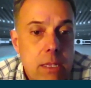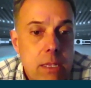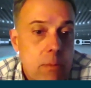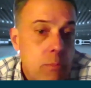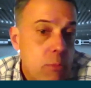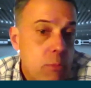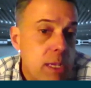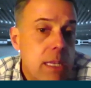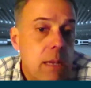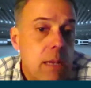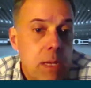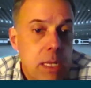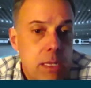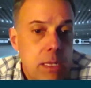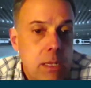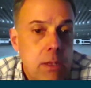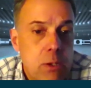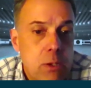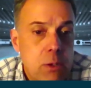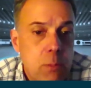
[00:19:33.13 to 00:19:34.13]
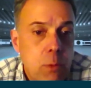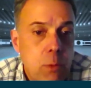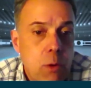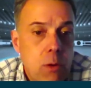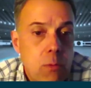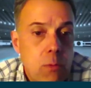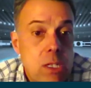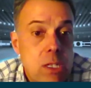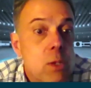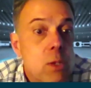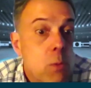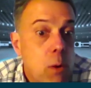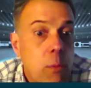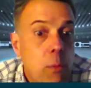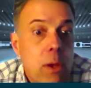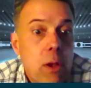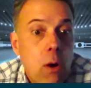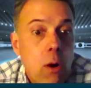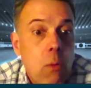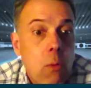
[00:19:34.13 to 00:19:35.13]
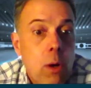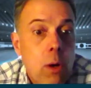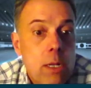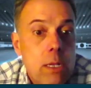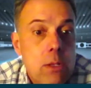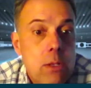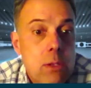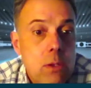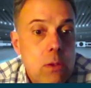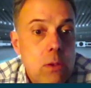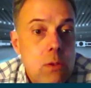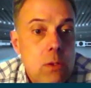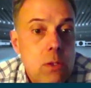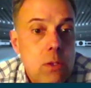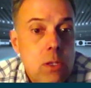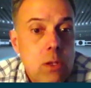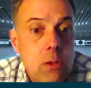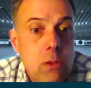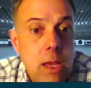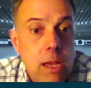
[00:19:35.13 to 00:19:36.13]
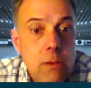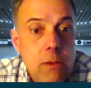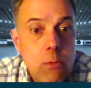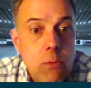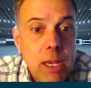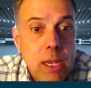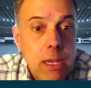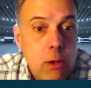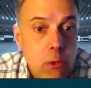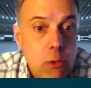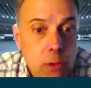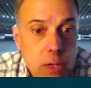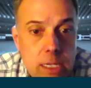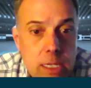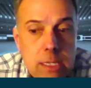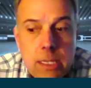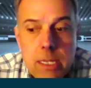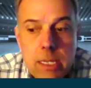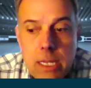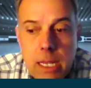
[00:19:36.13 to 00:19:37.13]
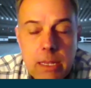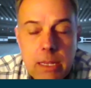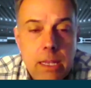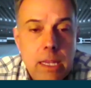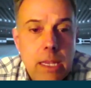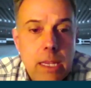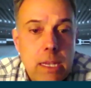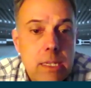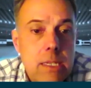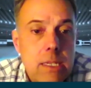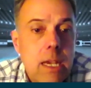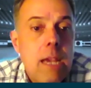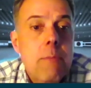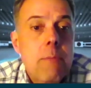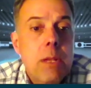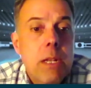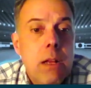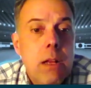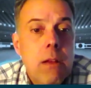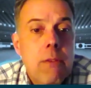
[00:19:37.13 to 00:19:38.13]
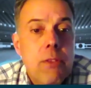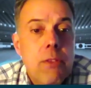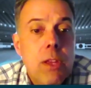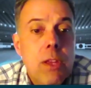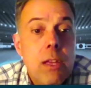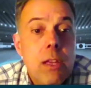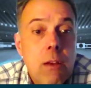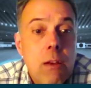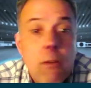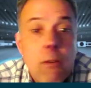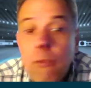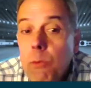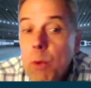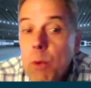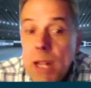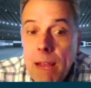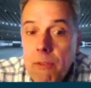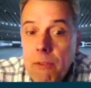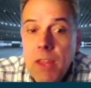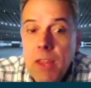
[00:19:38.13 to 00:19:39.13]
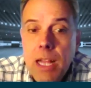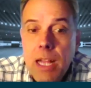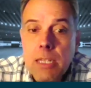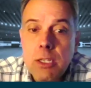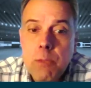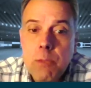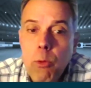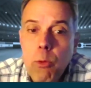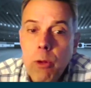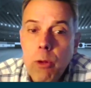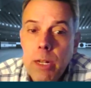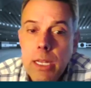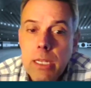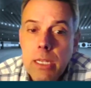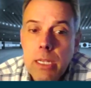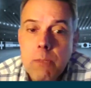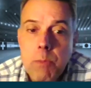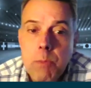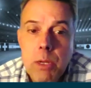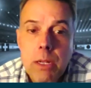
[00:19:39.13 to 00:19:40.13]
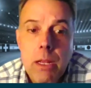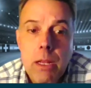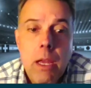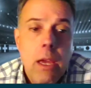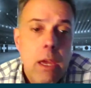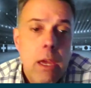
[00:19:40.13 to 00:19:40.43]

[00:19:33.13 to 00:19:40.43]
to bring them into the sport, which is what we all want to do, so that we increase the excitement of whatever that sport is. But